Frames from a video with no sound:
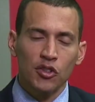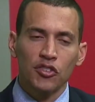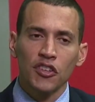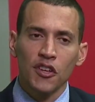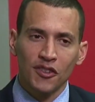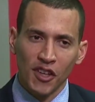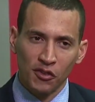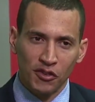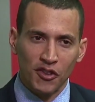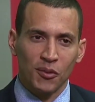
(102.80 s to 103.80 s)
You see
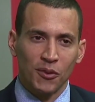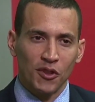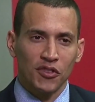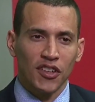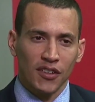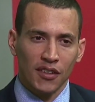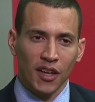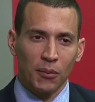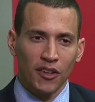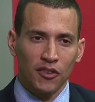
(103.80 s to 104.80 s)
yourself in some of those kids,
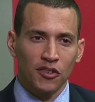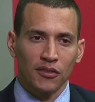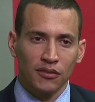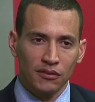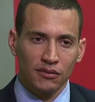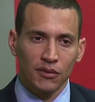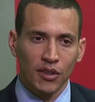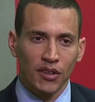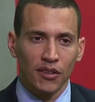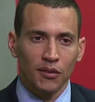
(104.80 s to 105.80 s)
I imagine,
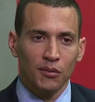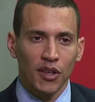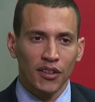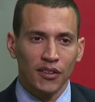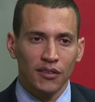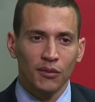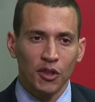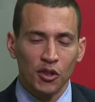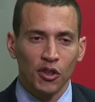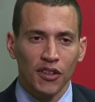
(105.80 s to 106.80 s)
when, when,
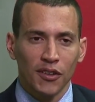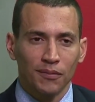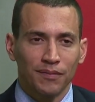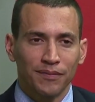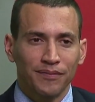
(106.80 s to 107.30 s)
when you look at them.